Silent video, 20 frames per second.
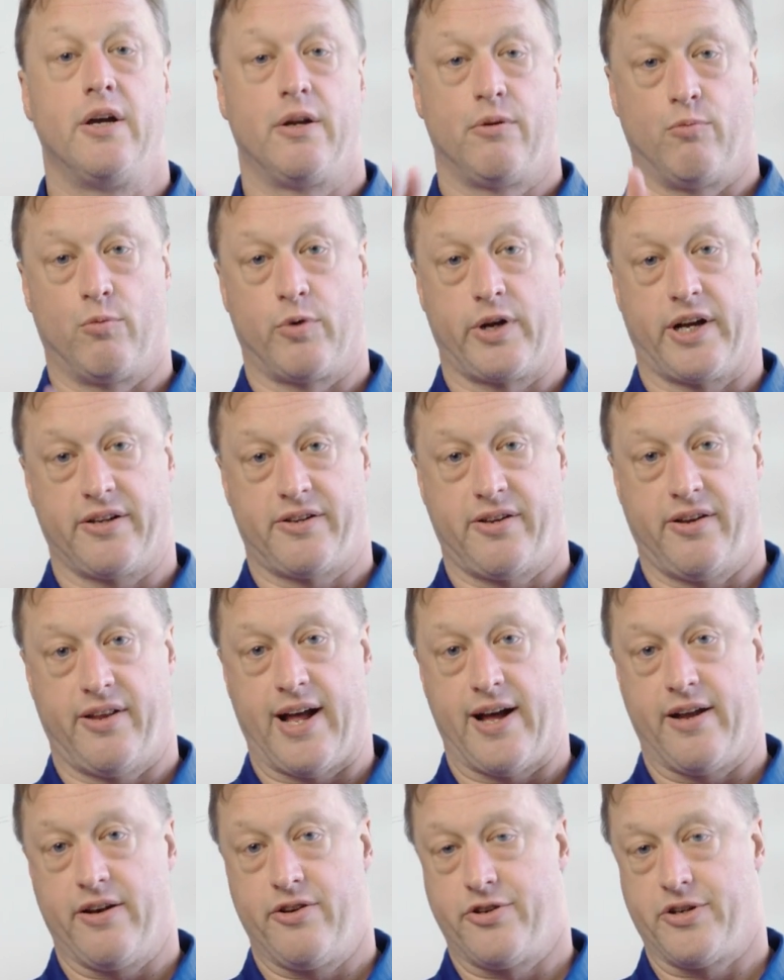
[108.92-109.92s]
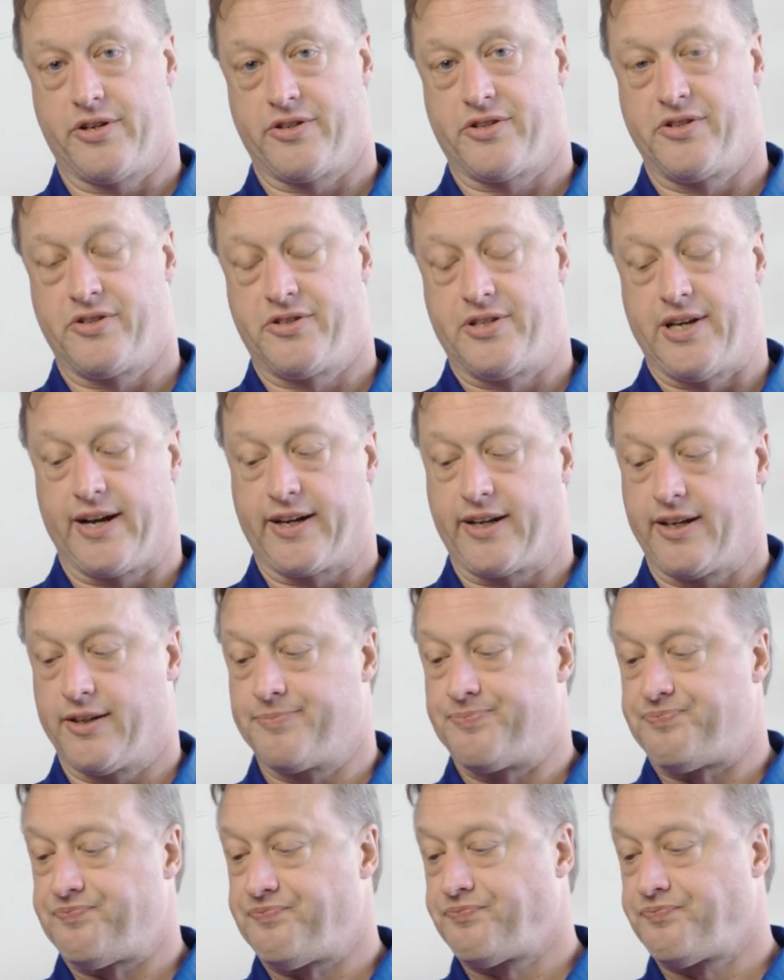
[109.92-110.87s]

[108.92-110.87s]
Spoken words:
And we'll get to that in just a second.